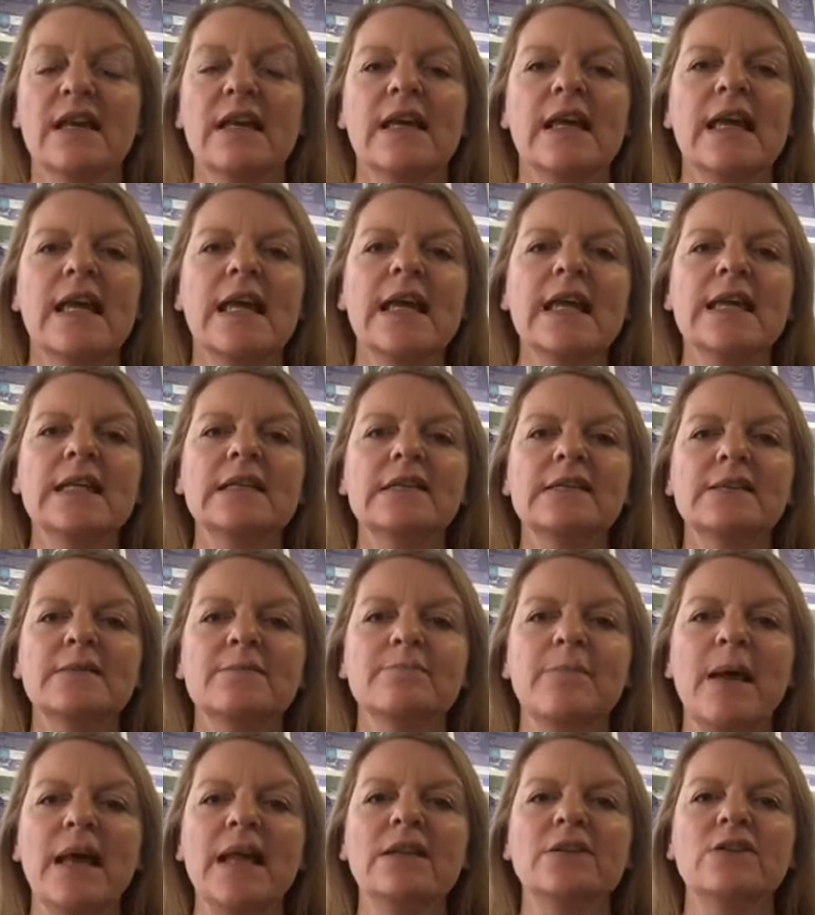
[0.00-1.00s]
He had
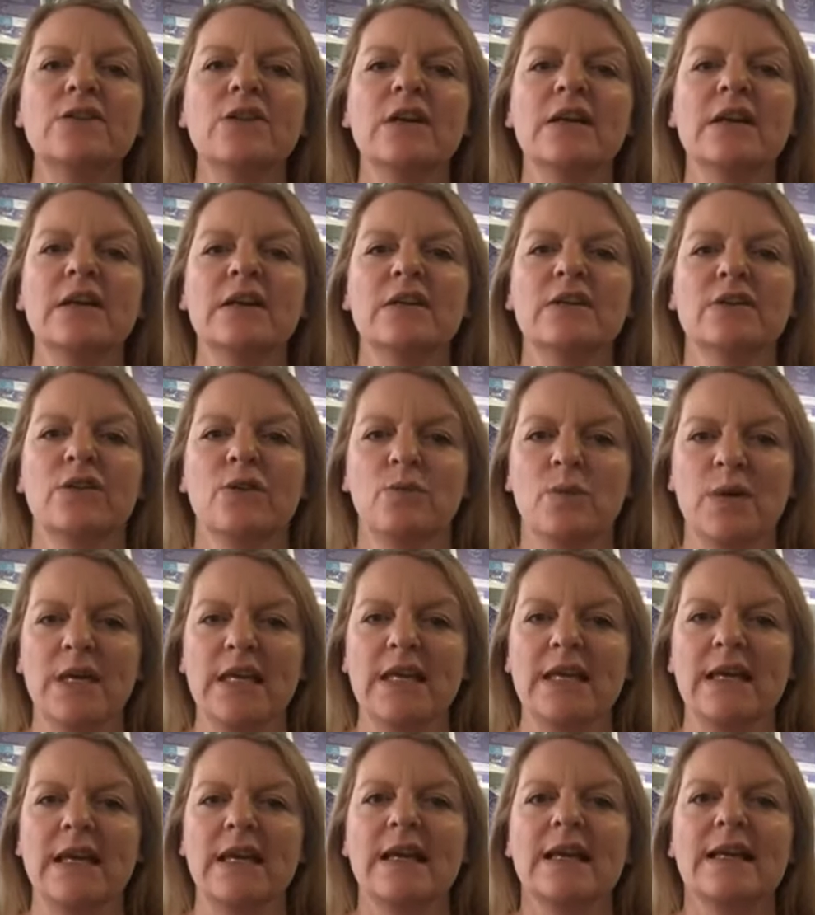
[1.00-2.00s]
spent the
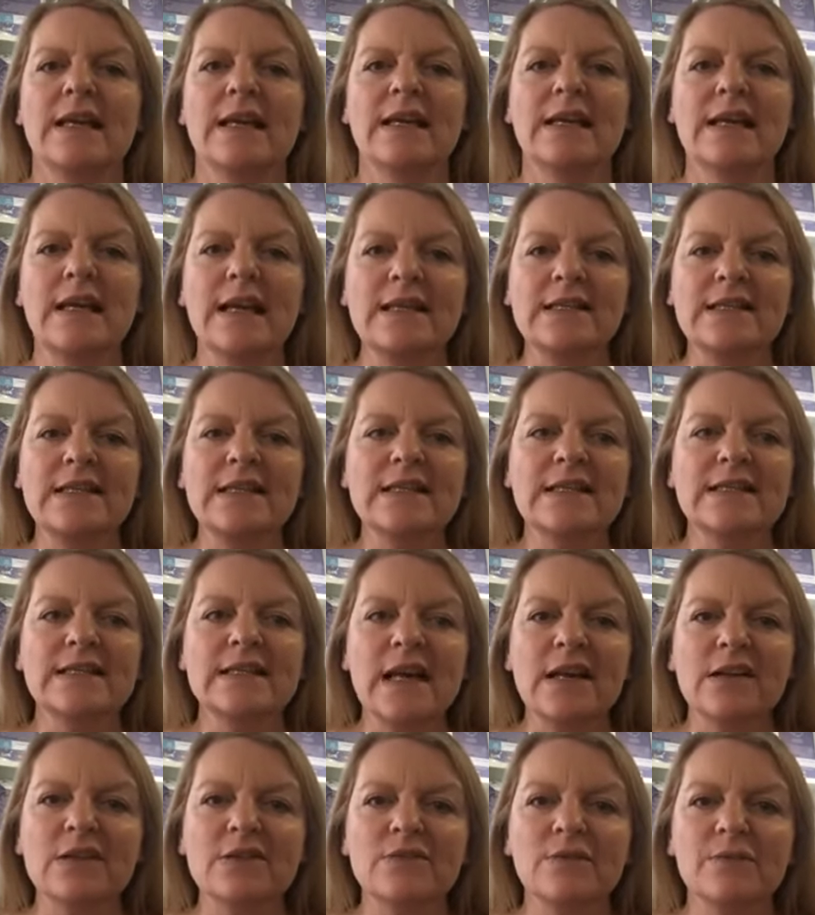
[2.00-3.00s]
week collecting
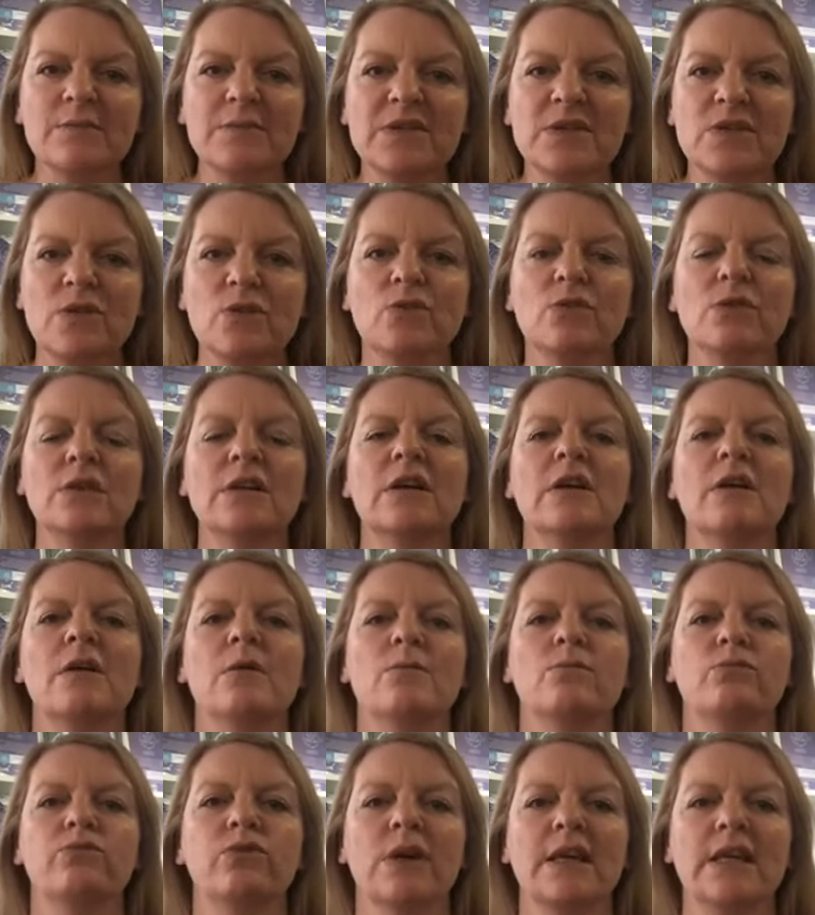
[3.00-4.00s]
snails from school,
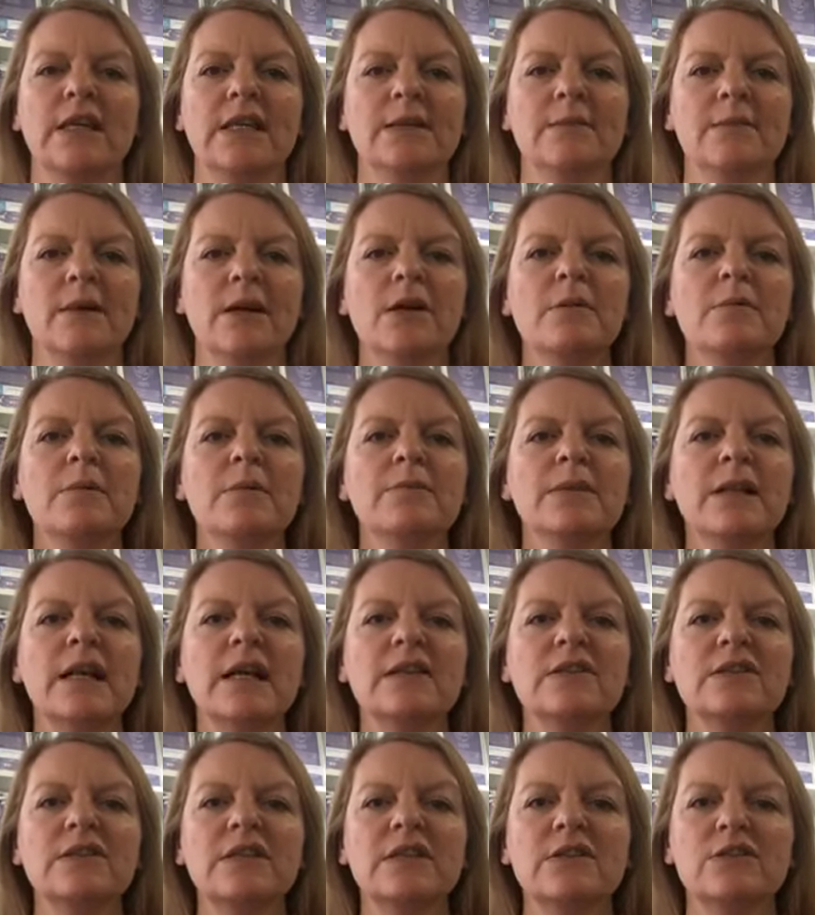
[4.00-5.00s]
bringing them home in
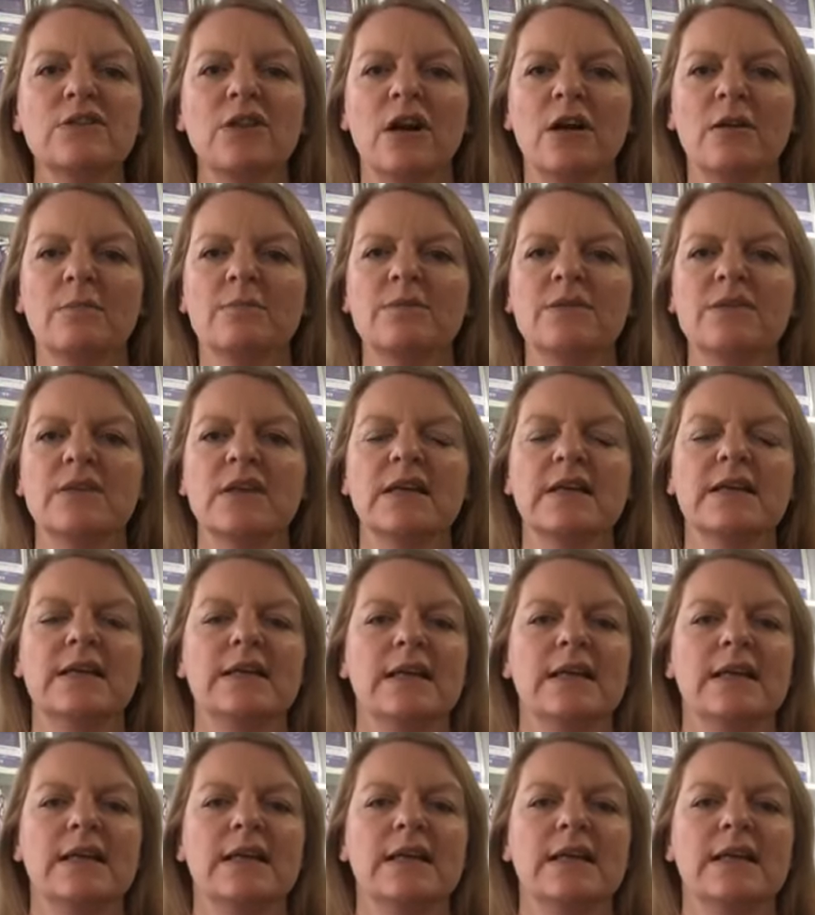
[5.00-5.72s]
plastic tubs.